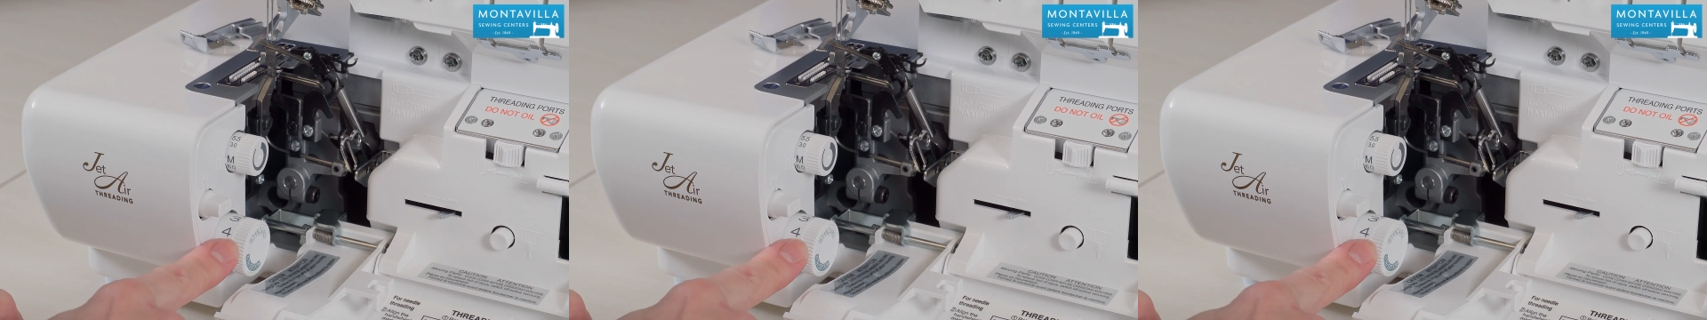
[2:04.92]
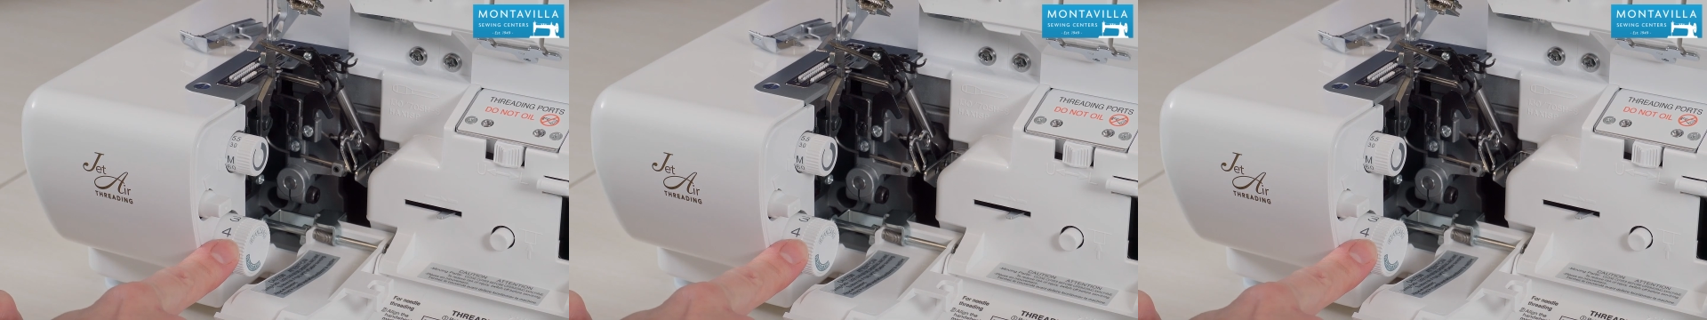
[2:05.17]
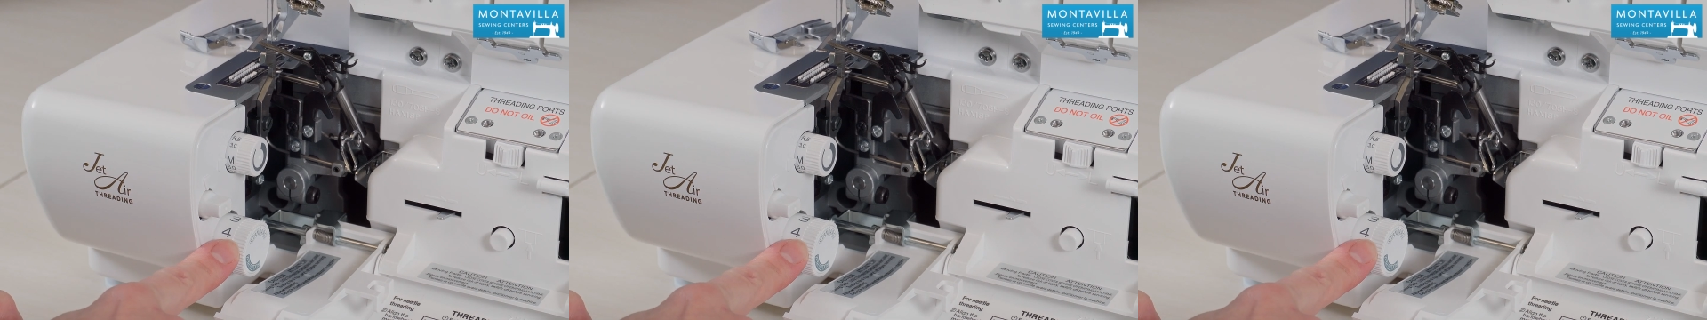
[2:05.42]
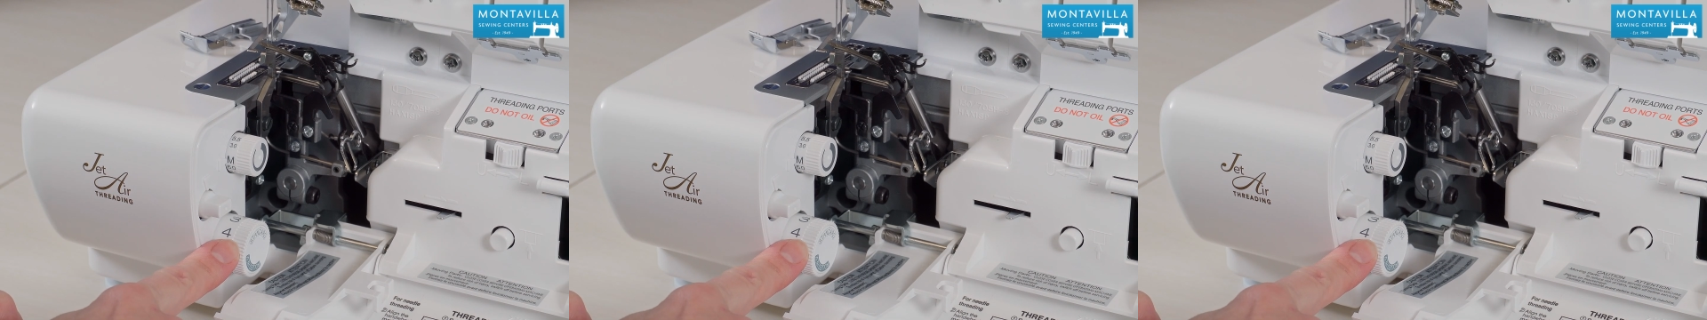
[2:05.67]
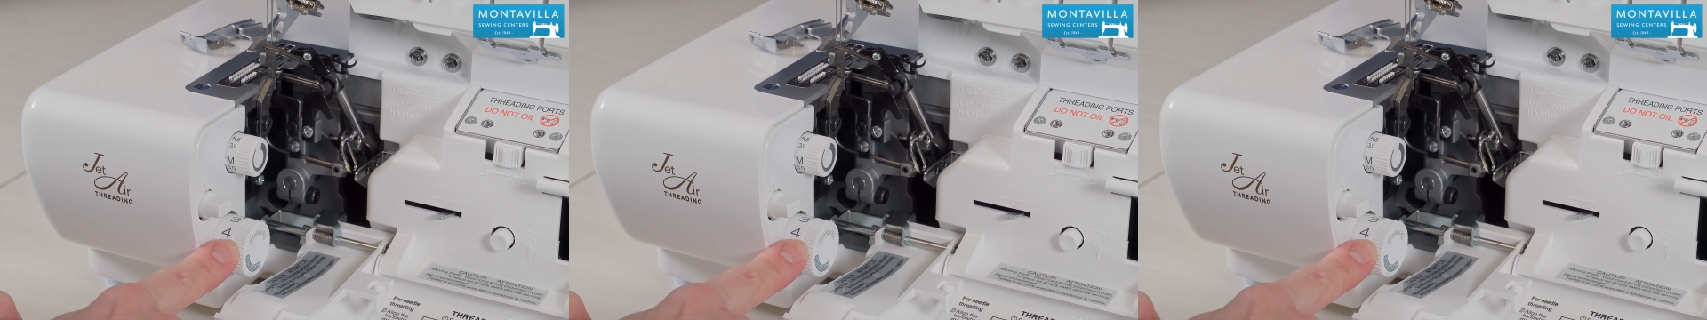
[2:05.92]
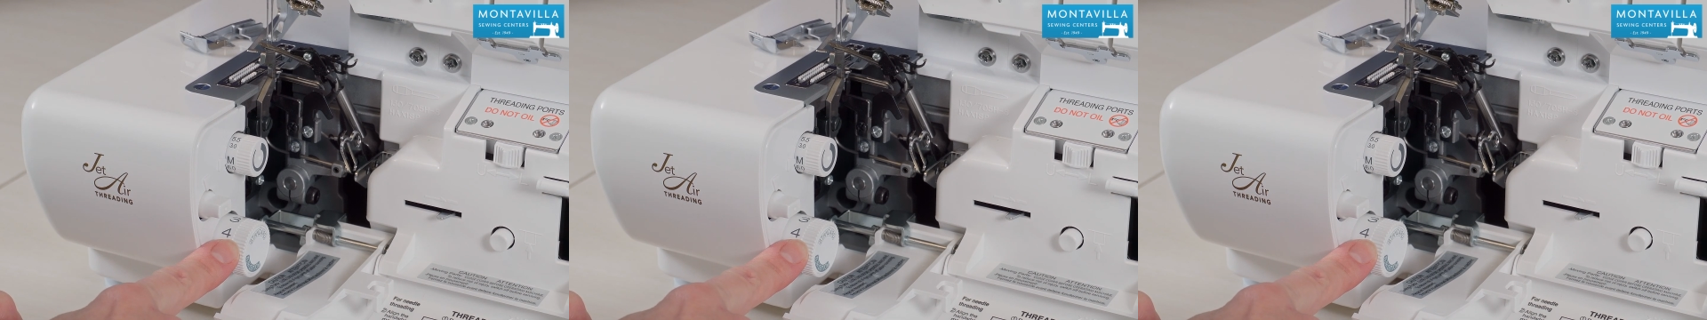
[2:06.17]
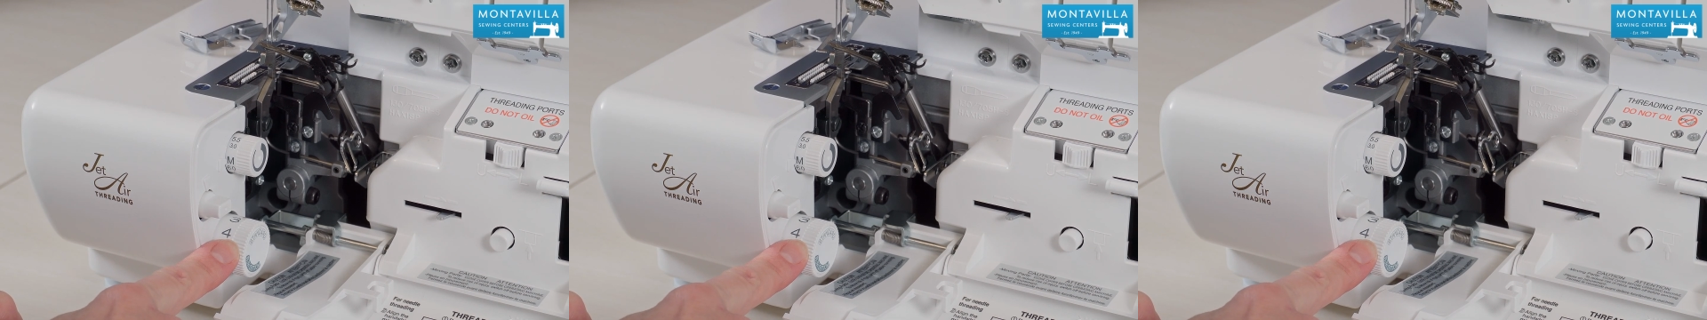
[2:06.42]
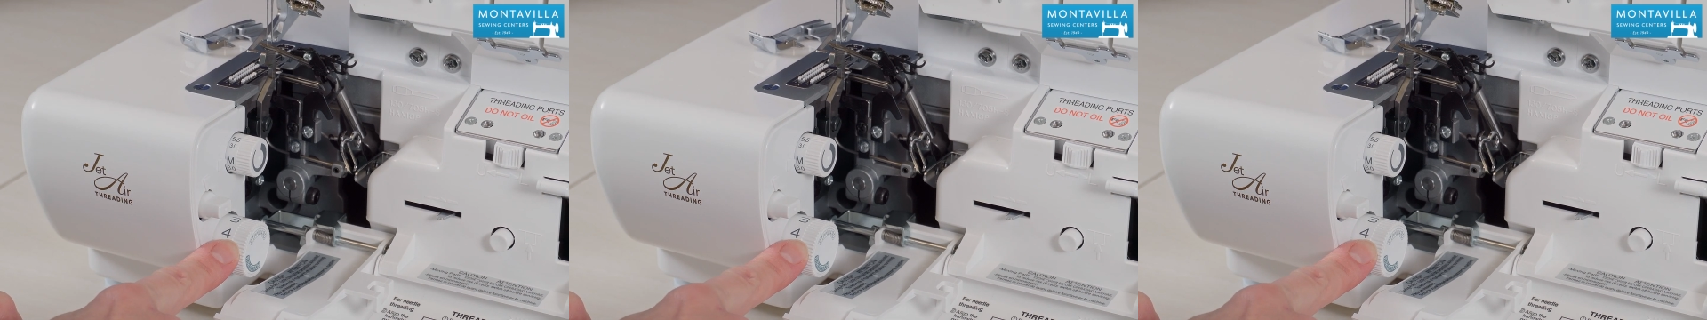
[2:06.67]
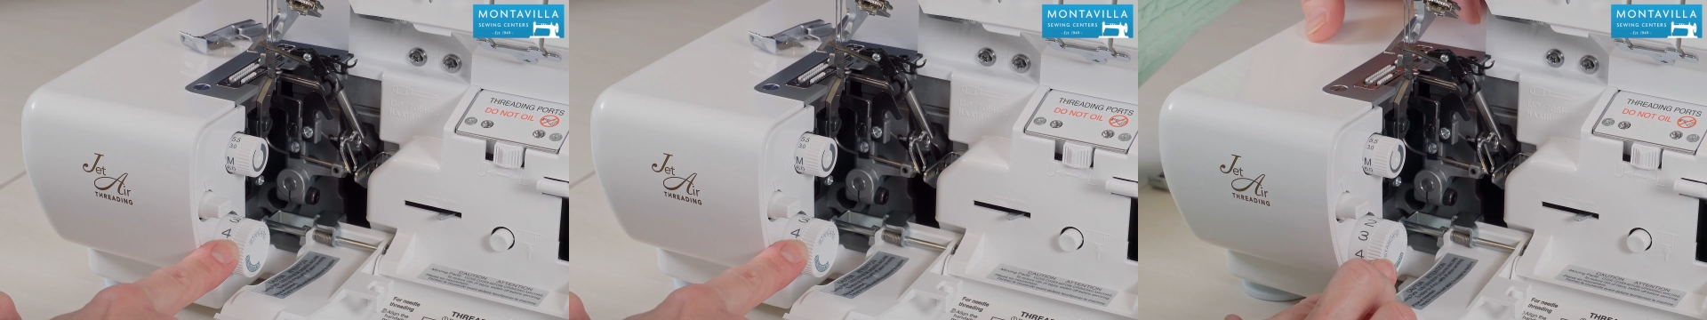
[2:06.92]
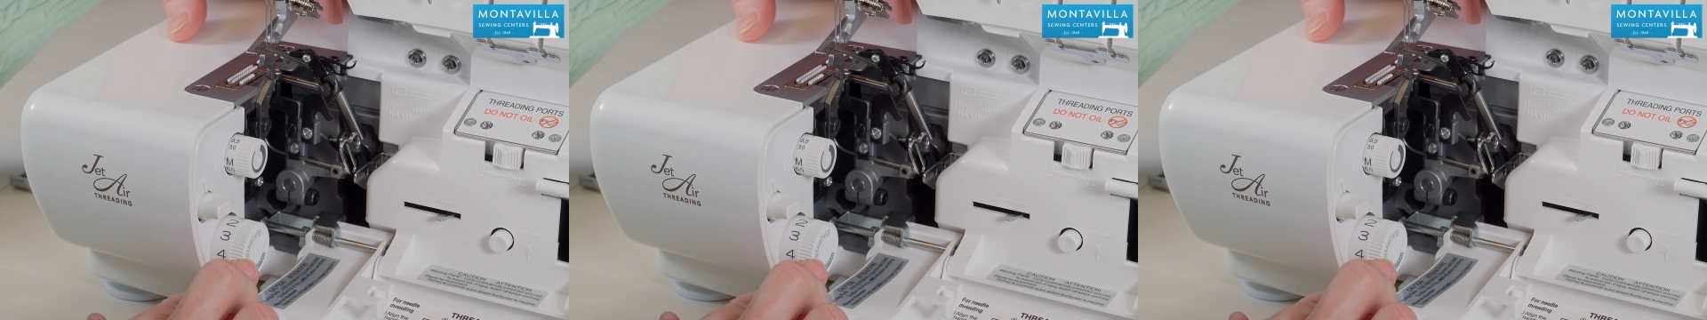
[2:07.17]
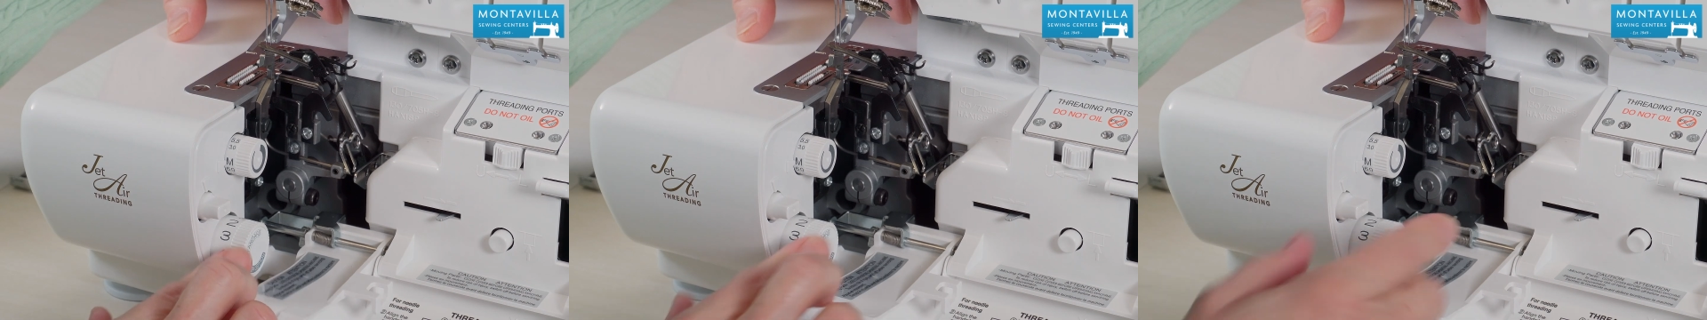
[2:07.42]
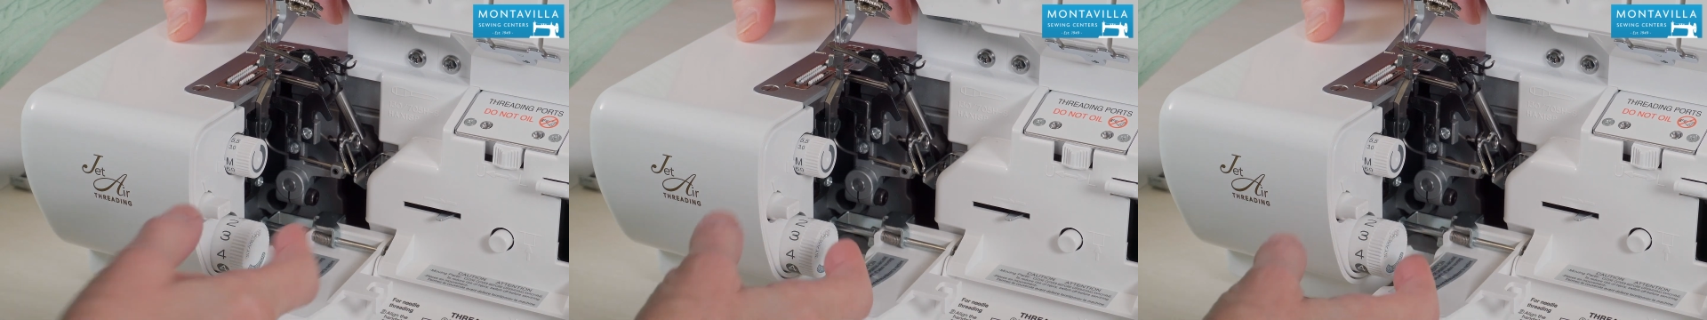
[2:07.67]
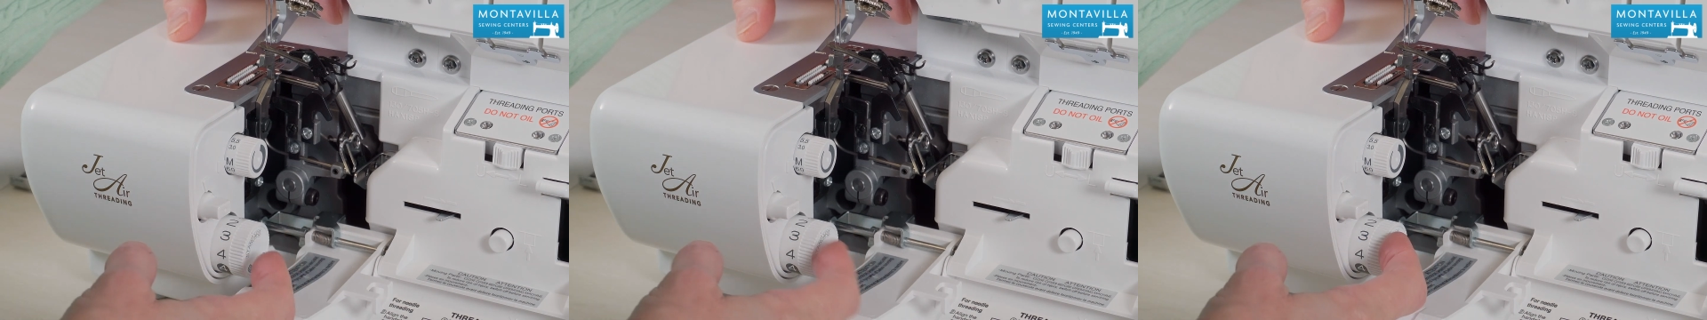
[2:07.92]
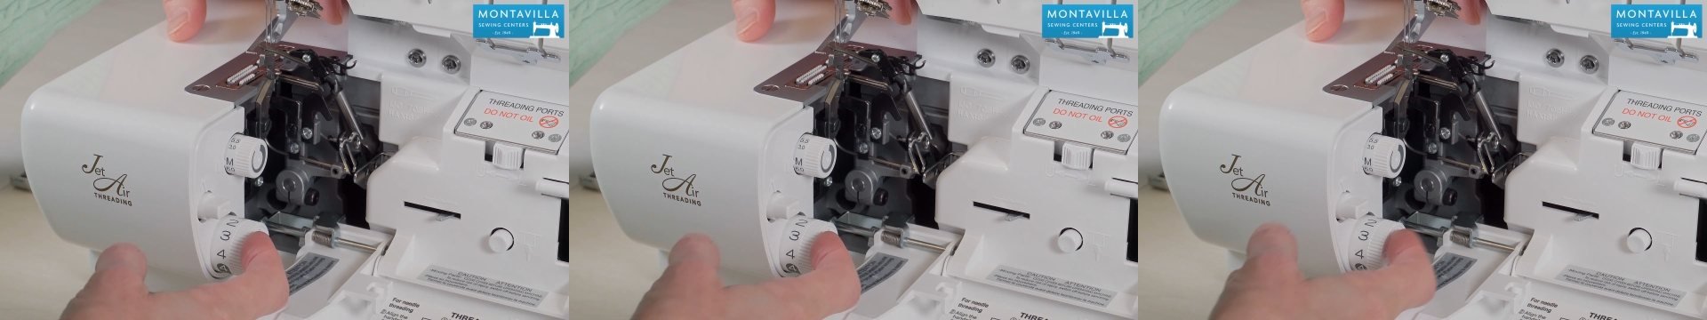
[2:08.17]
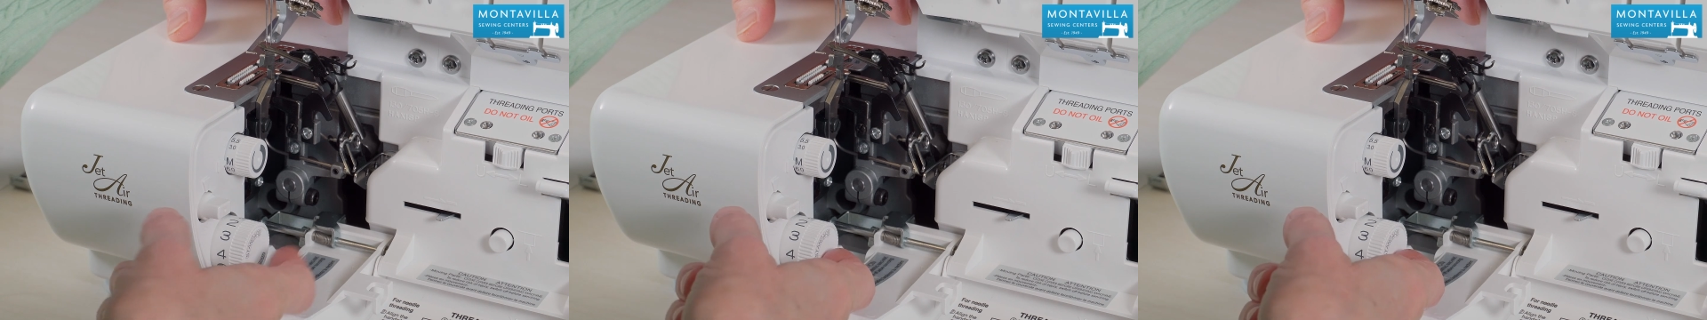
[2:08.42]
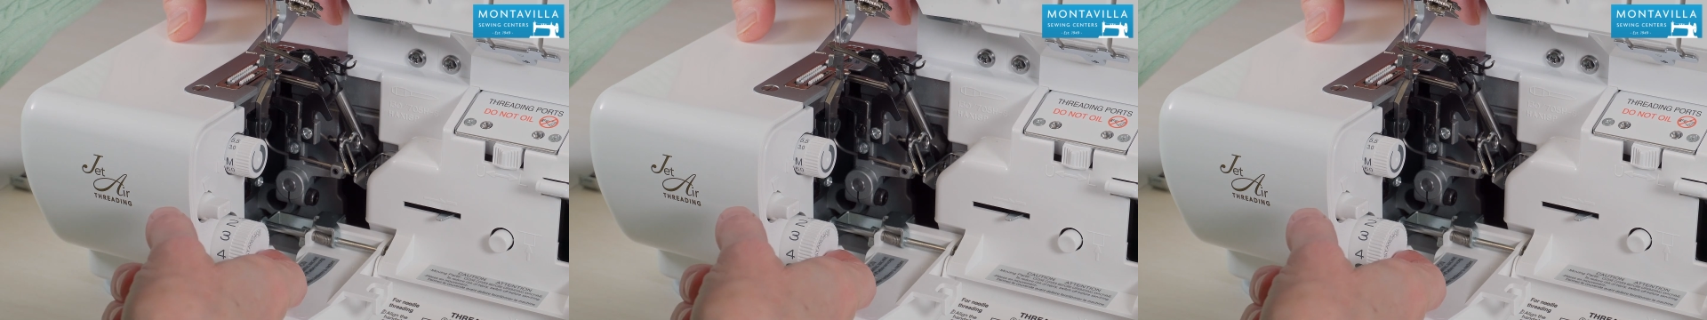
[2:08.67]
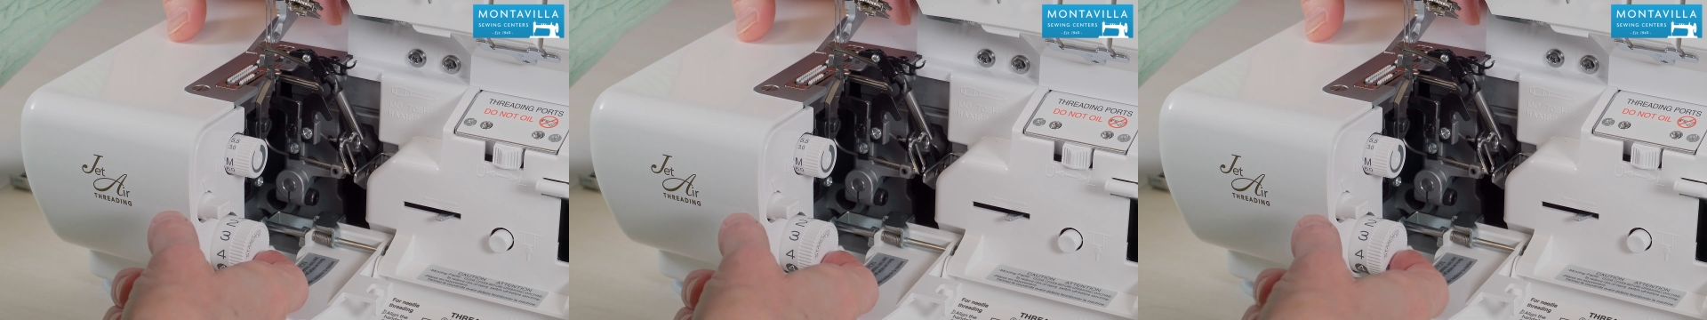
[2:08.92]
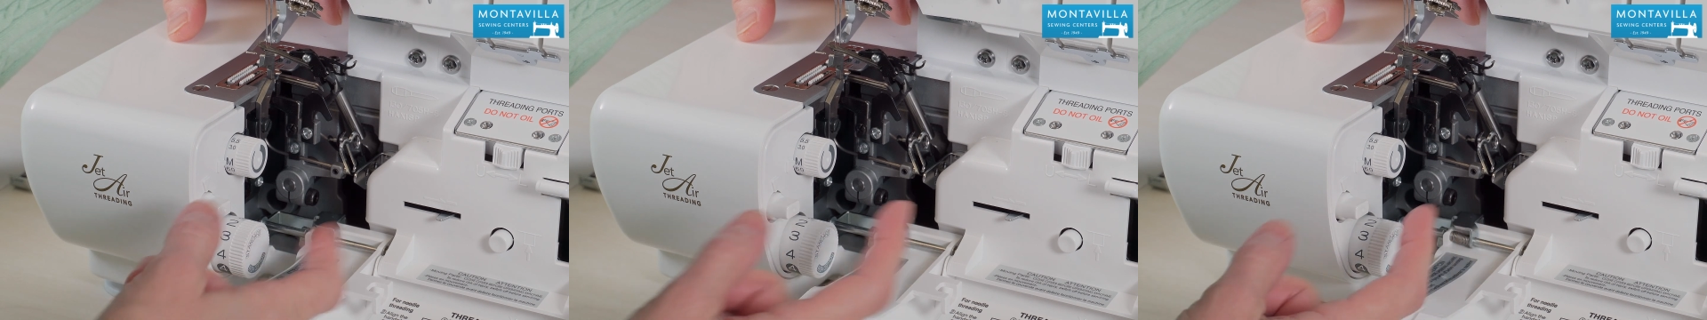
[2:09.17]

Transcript: (no speaker visible)